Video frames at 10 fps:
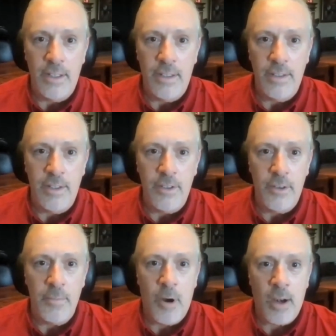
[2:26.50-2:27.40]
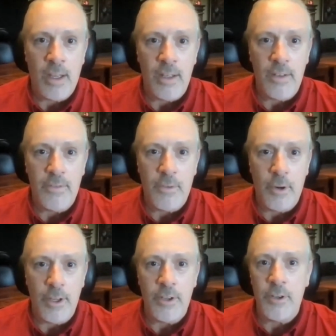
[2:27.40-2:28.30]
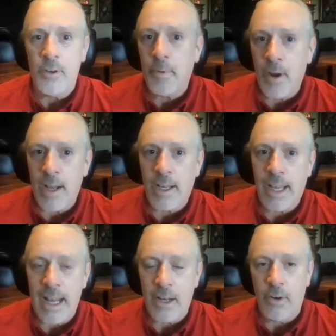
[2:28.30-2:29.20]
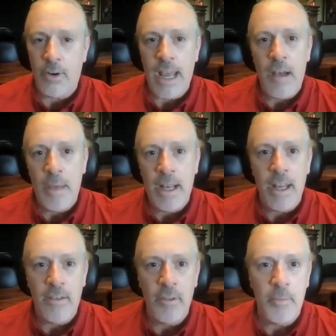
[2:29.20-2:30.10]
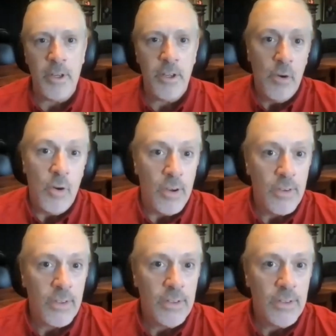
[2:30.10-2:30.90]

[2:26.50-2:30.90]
your market for your product category, how many of them are yours,